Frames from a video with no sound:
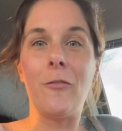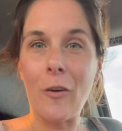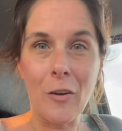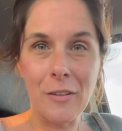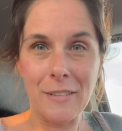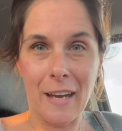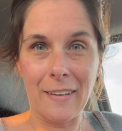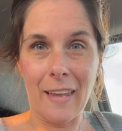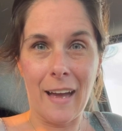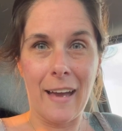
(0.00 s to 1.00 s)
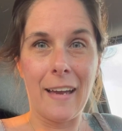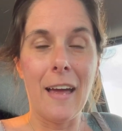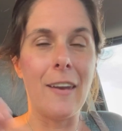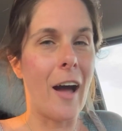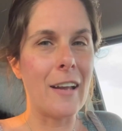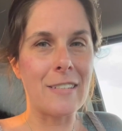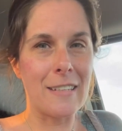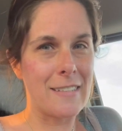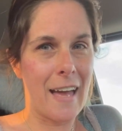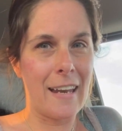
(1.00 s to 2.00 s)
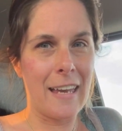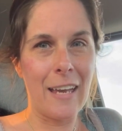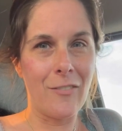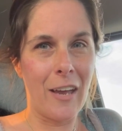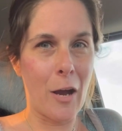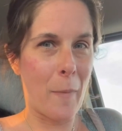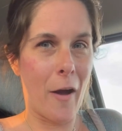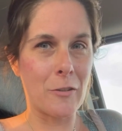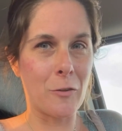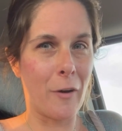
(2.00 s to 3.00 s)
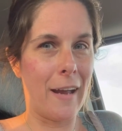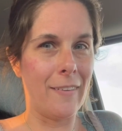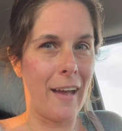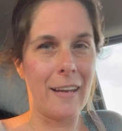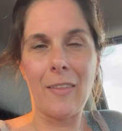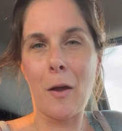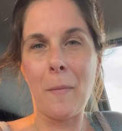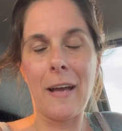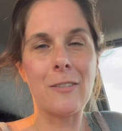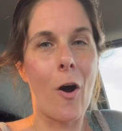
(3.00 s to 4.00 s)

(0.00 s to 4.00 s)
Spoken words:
full sunlight, not just that evening about to rain lighting that makes